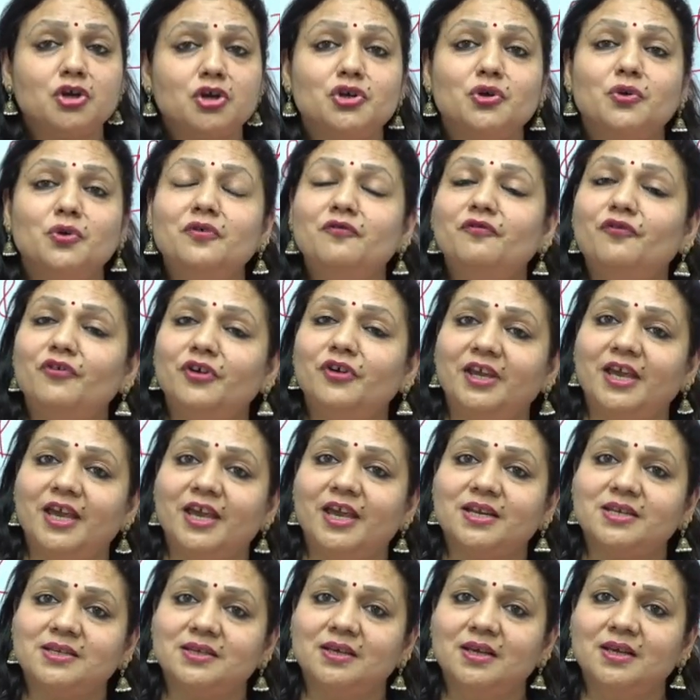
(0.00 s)
Don't
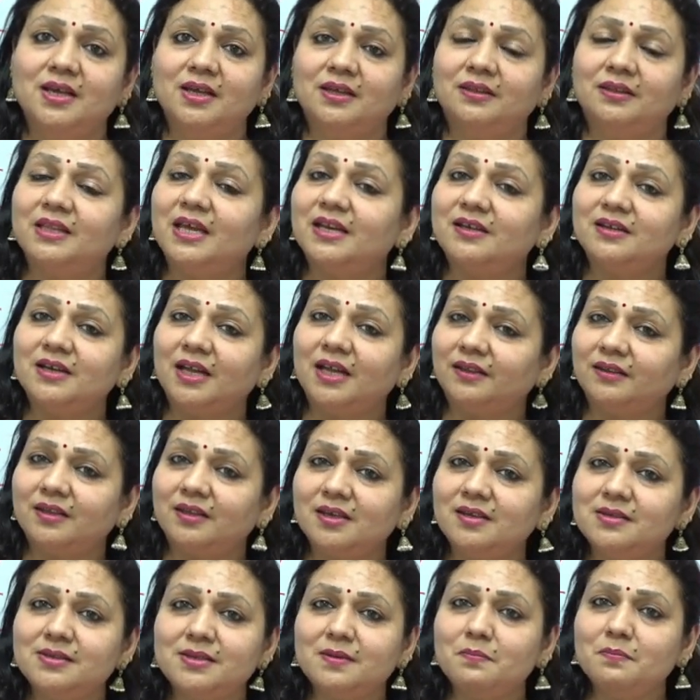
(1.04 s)
forget that
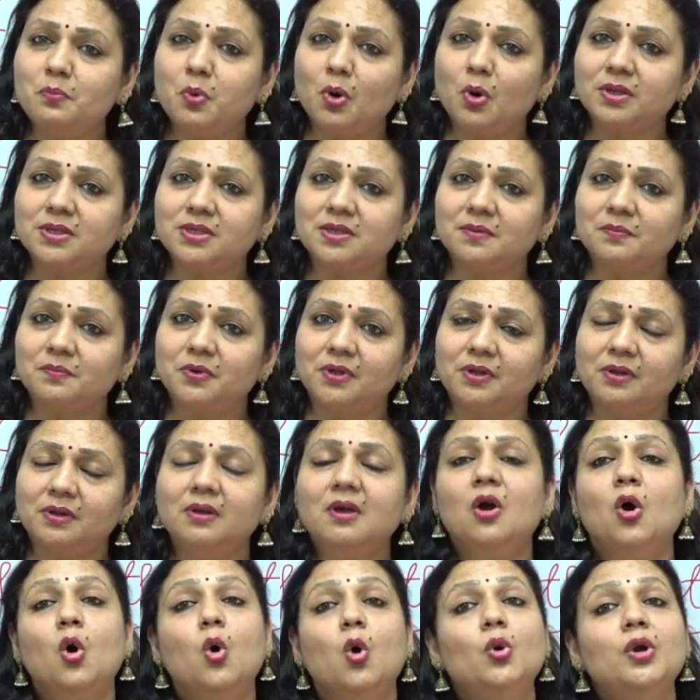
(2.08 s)
nothing is
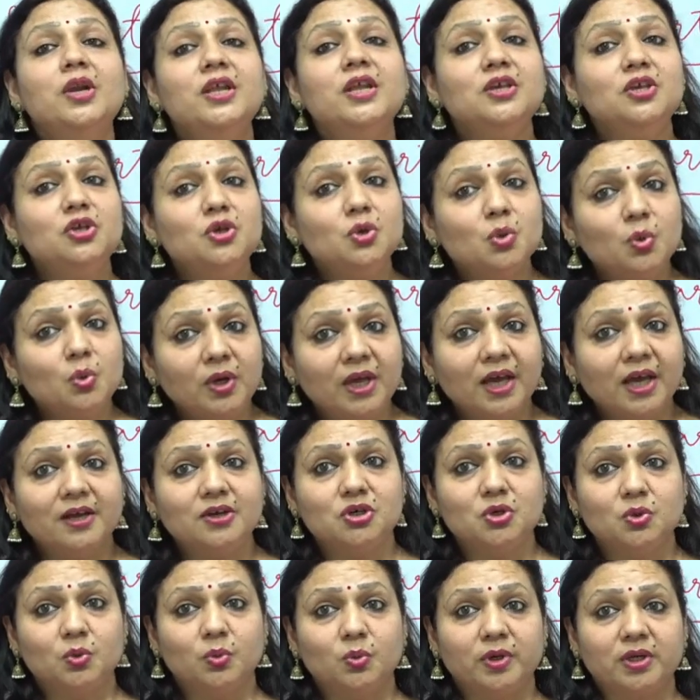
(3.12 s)
impossible. Only you
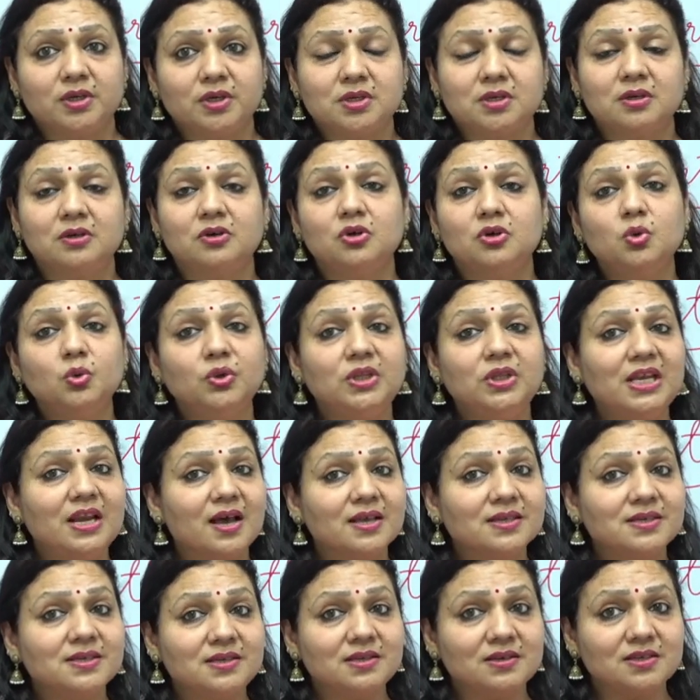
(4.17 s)
can do it. Do the
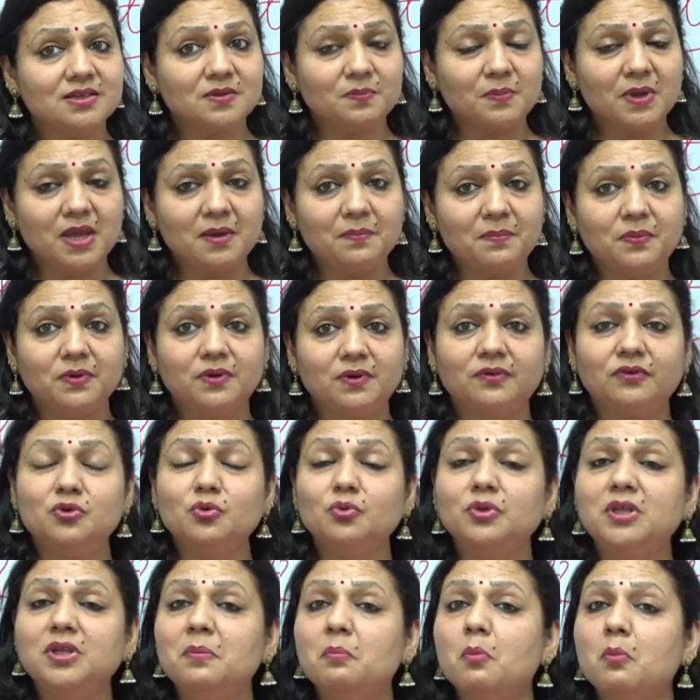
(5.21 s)
last year's papers,
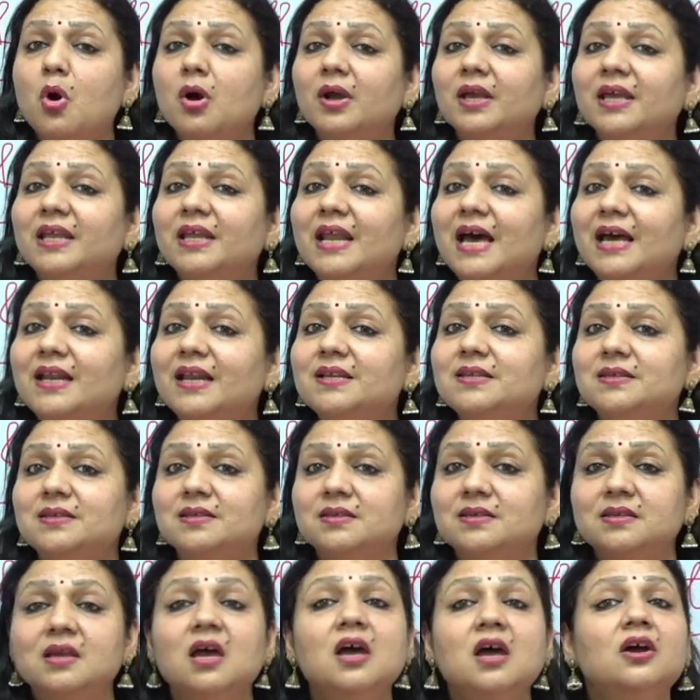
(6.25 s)
do the mock
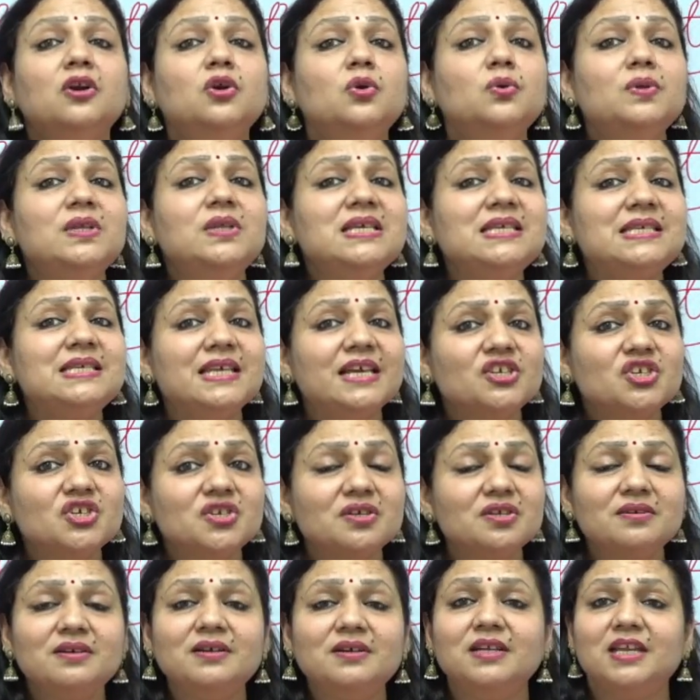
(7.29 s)
analysis, do the
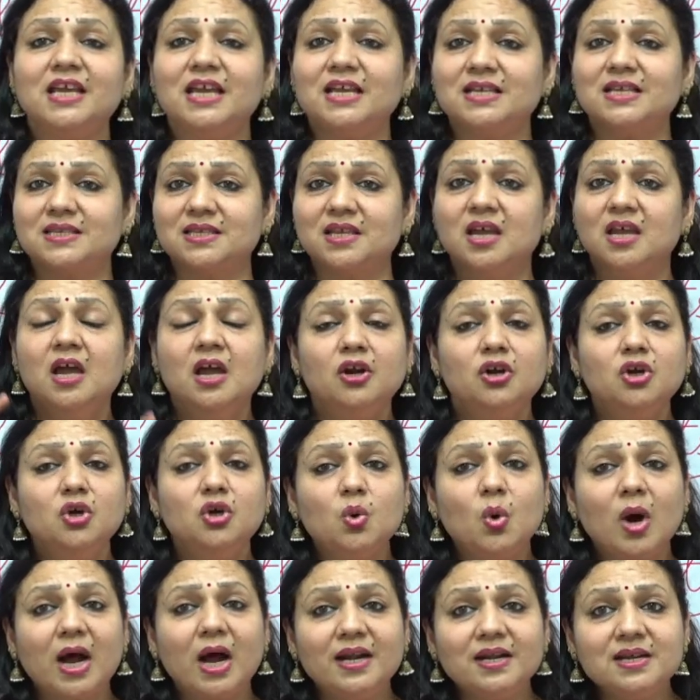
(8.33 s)
sectional test,
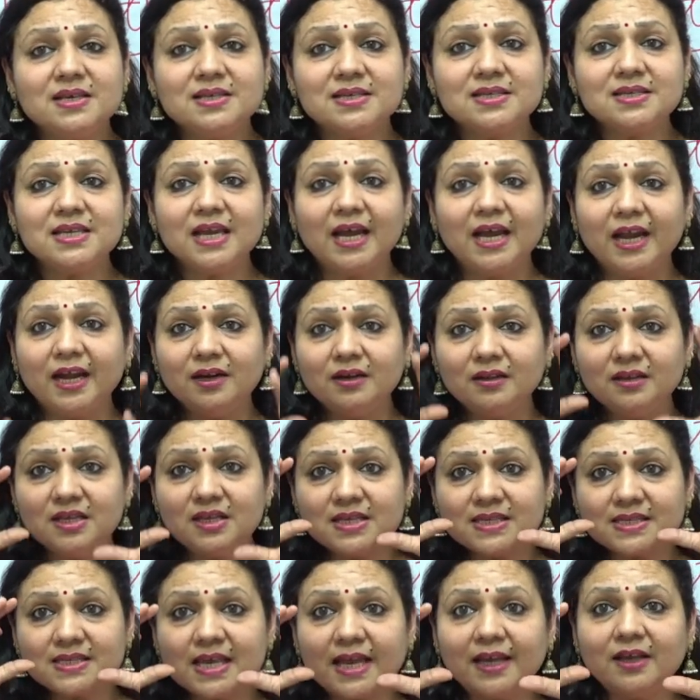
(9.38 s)
do understand
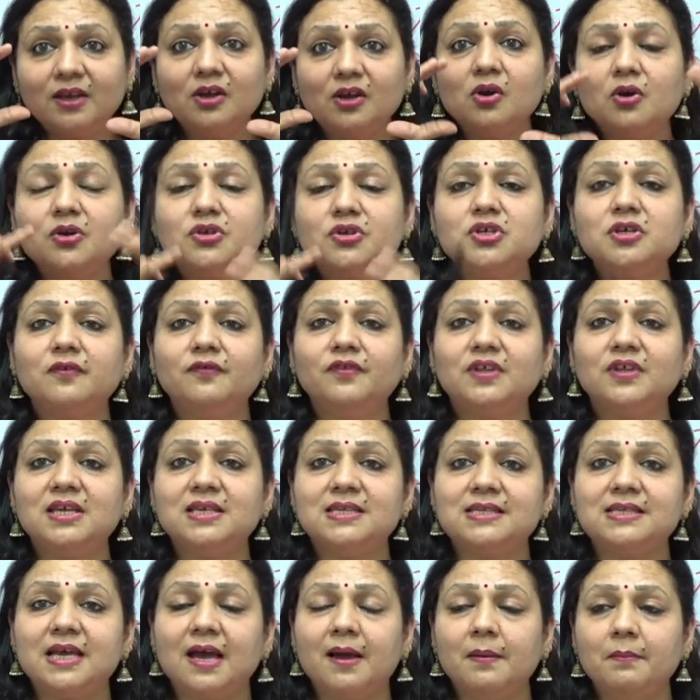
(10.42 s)
the psychology of the
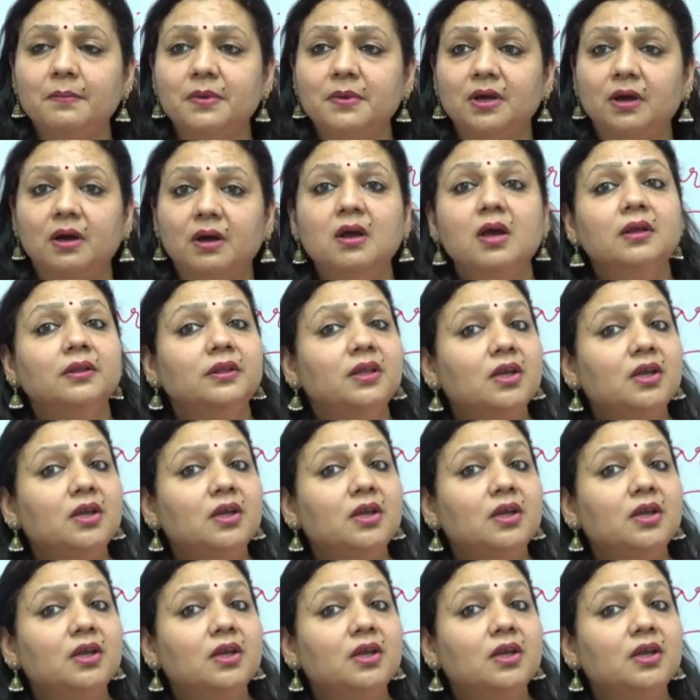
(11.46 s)
examiner.